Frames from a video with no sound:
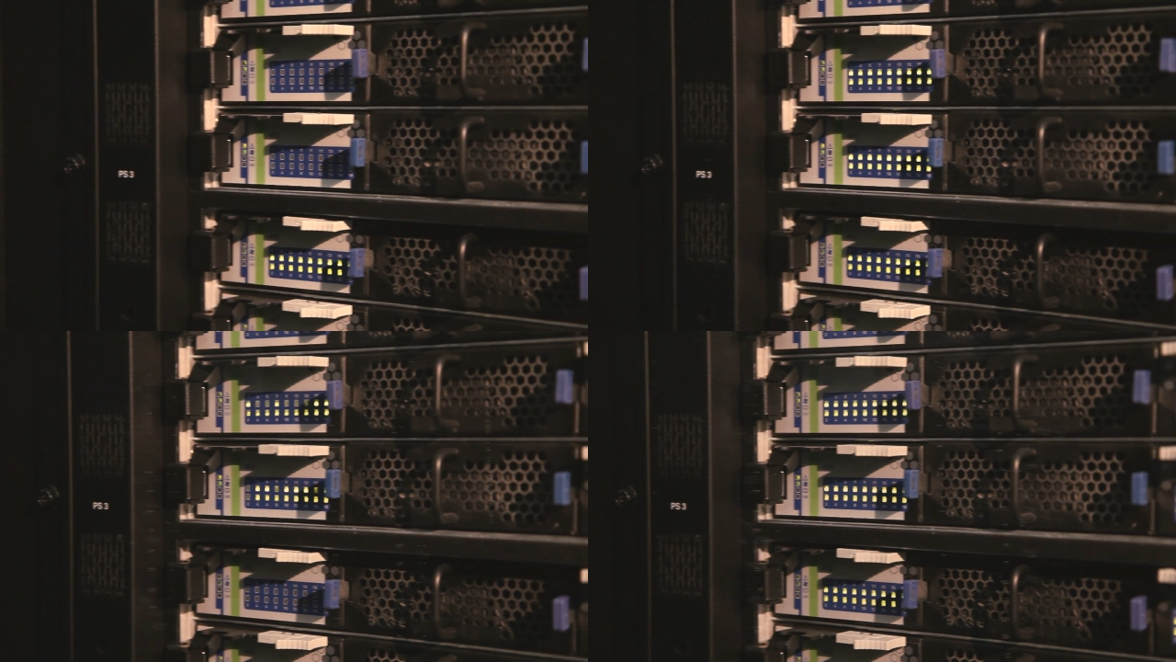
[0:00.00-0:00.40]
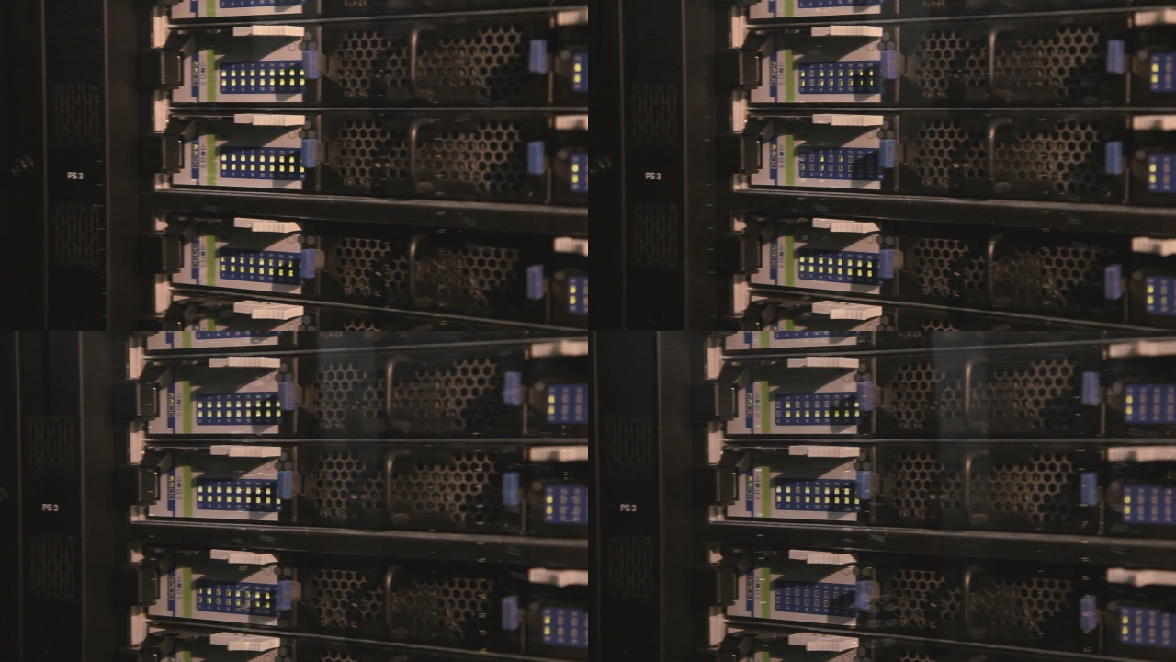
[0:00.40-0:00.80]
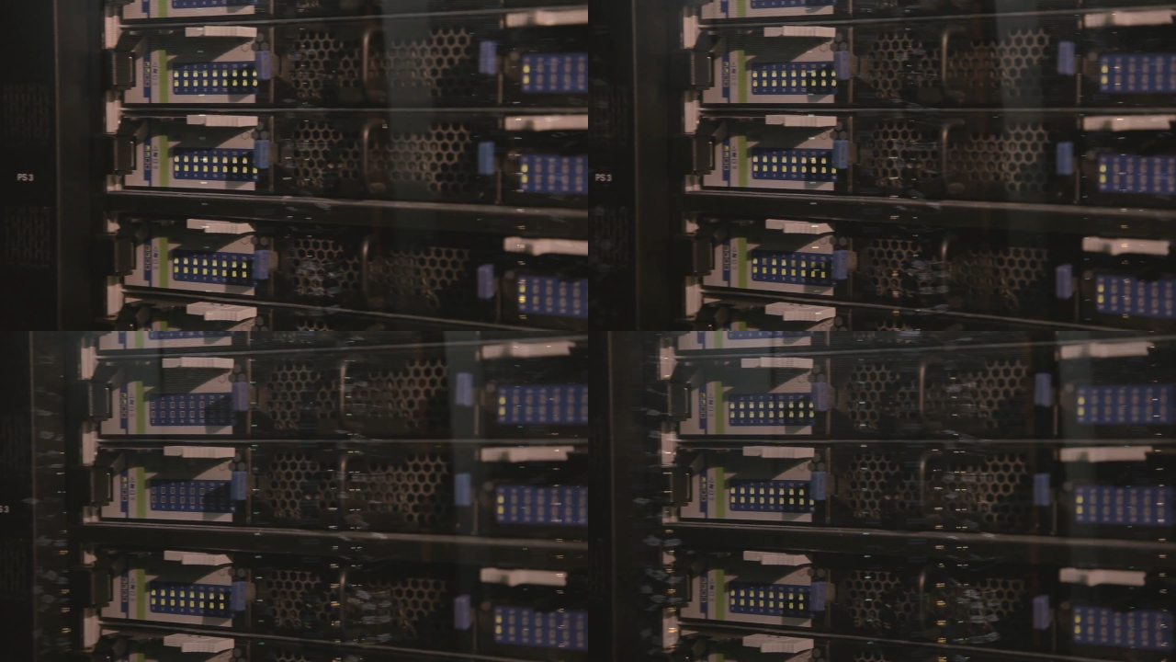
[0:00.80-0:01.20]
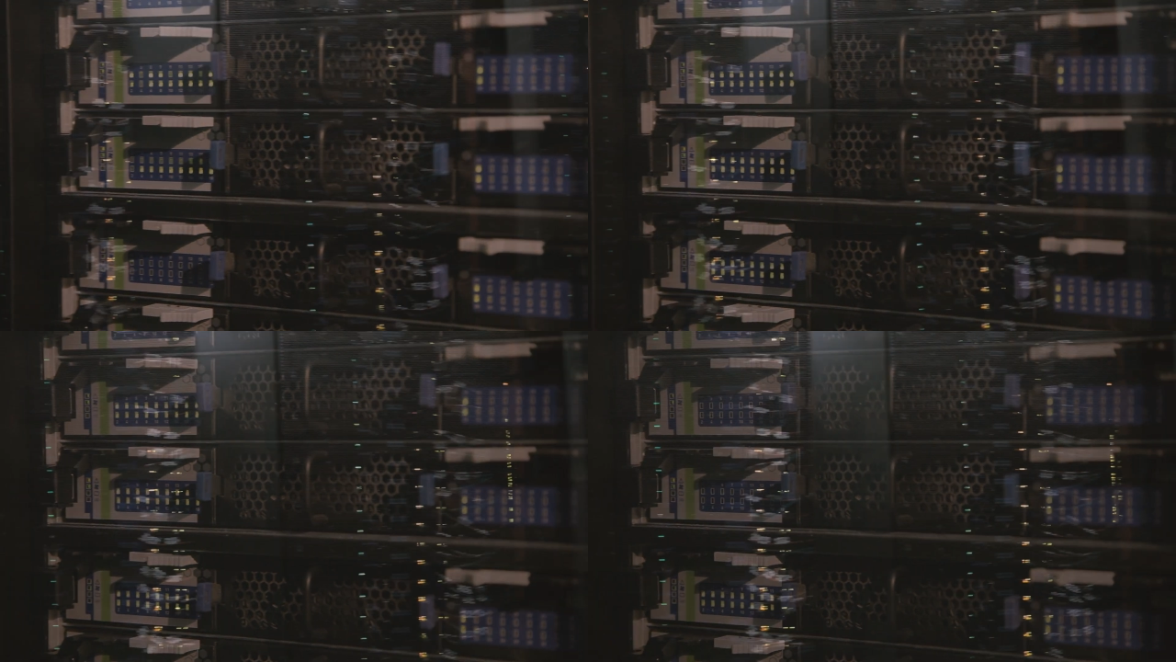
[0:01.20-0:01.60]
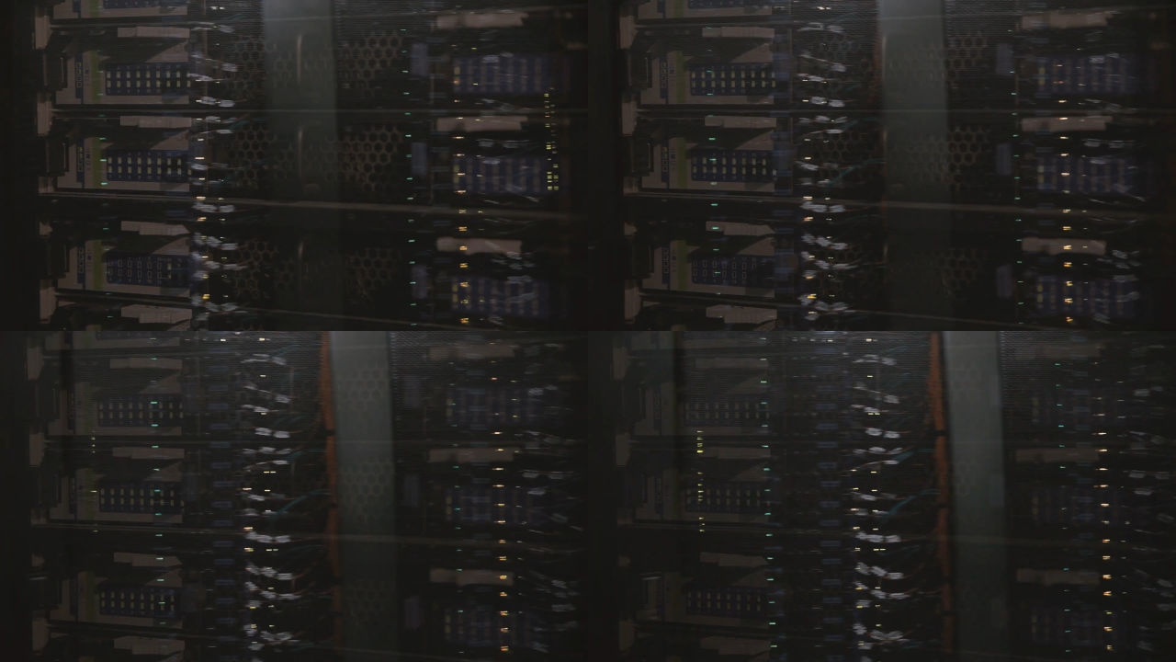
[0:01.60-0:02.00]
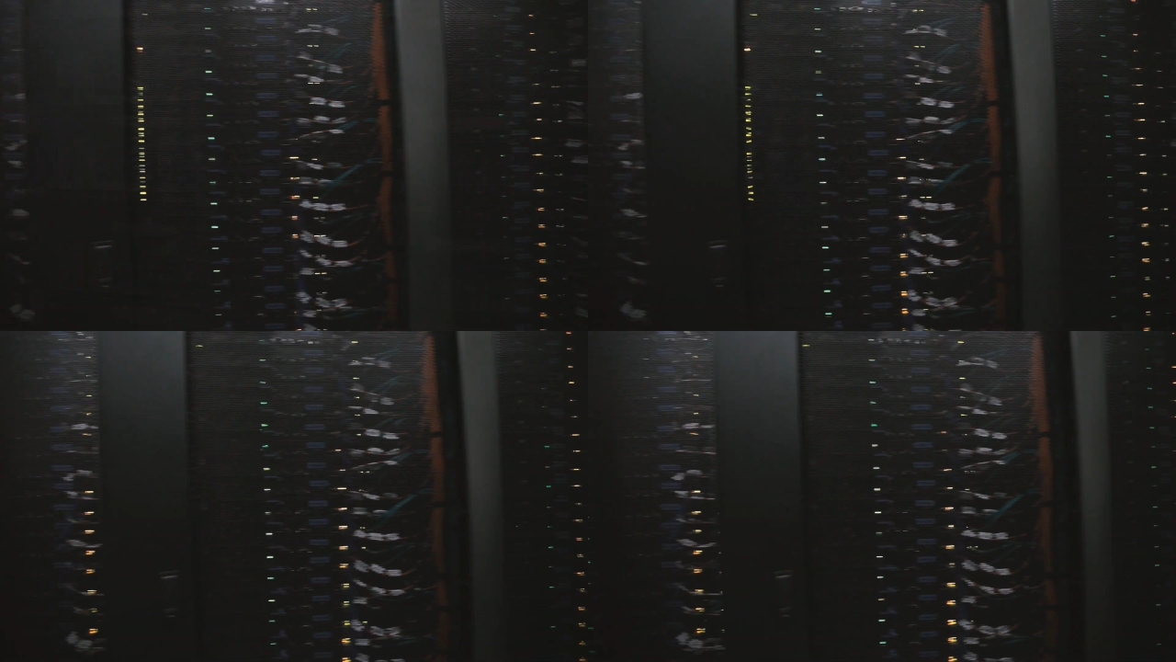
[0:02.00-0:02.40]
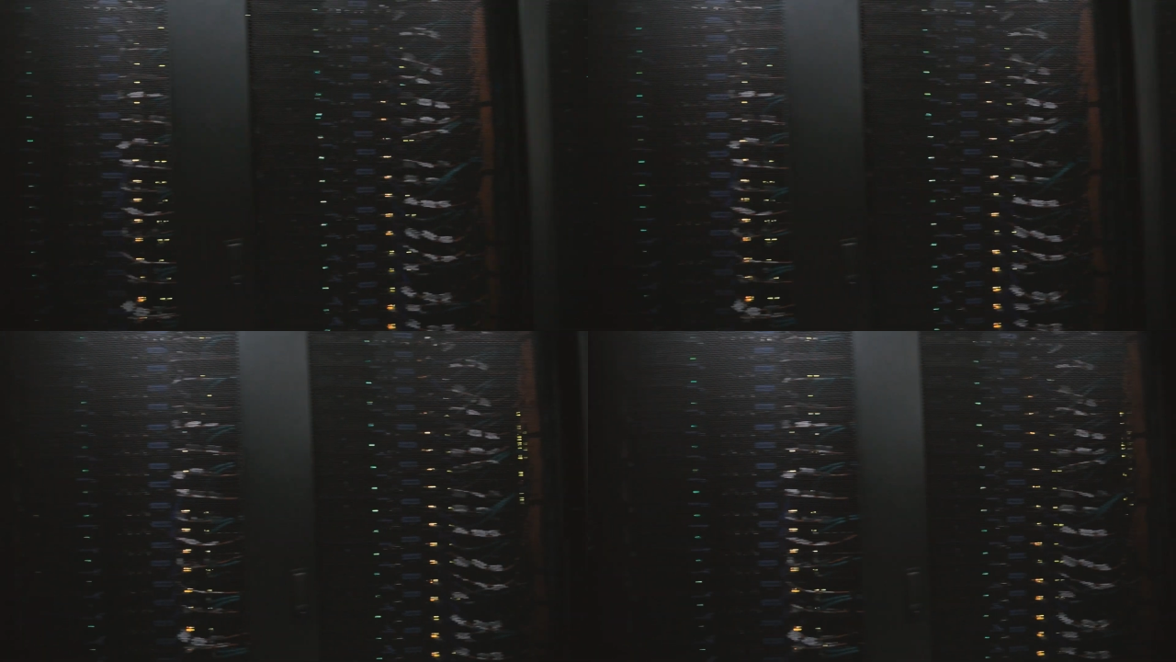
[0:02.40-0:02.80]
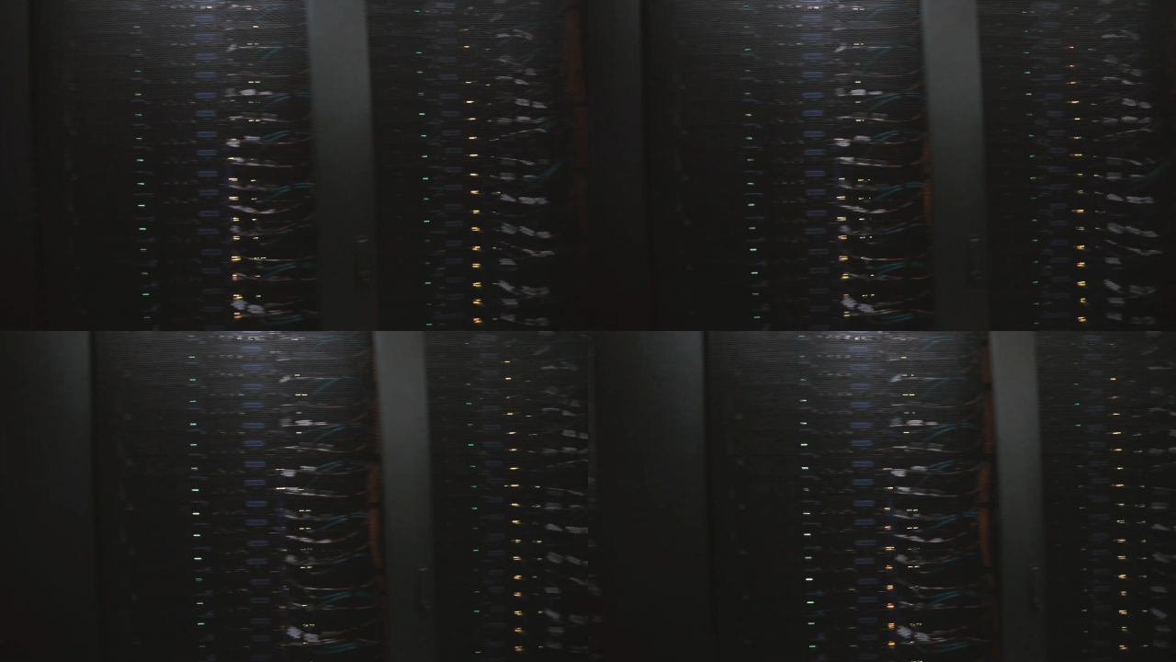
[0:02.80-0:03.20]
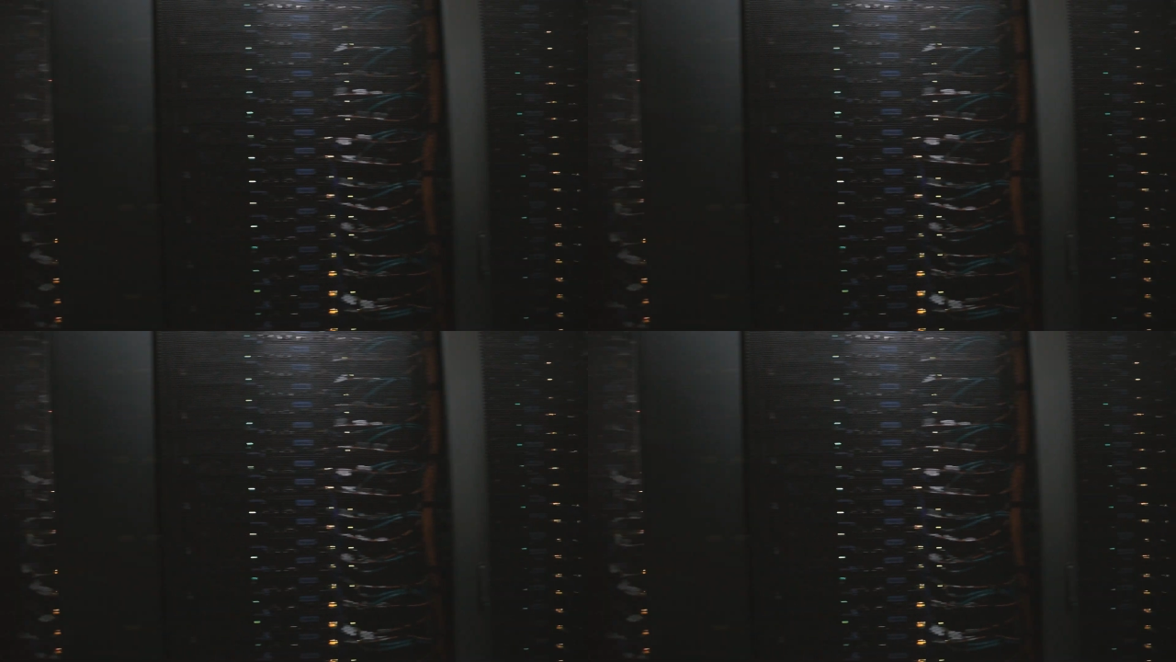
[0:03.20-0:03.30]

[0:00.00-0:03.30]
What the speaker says: Nobody's mouth can be seen.